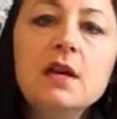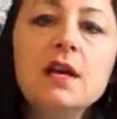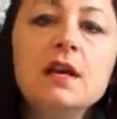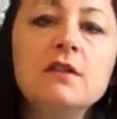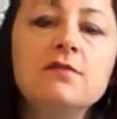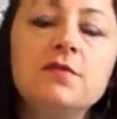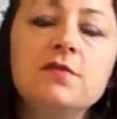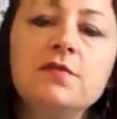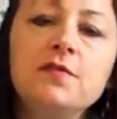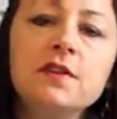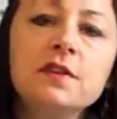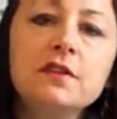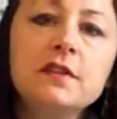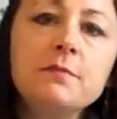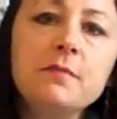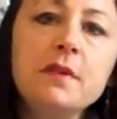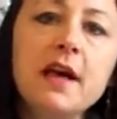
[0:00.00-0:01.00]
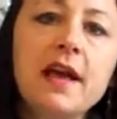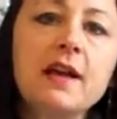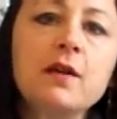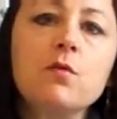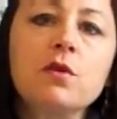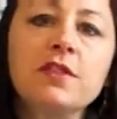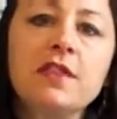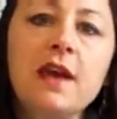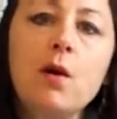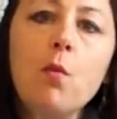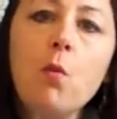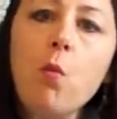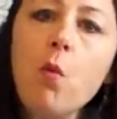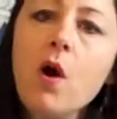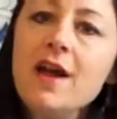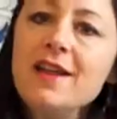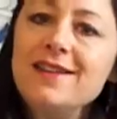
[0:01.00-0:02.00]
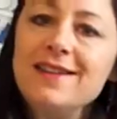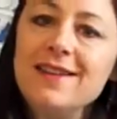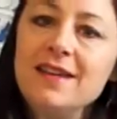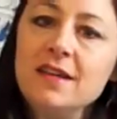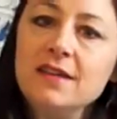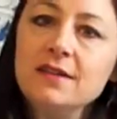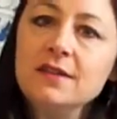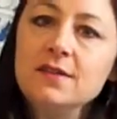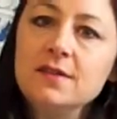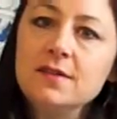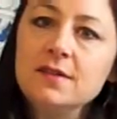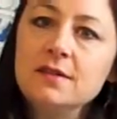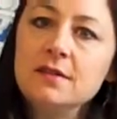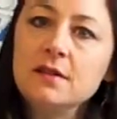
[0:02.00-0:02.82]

And if you fill in the blank what that what is,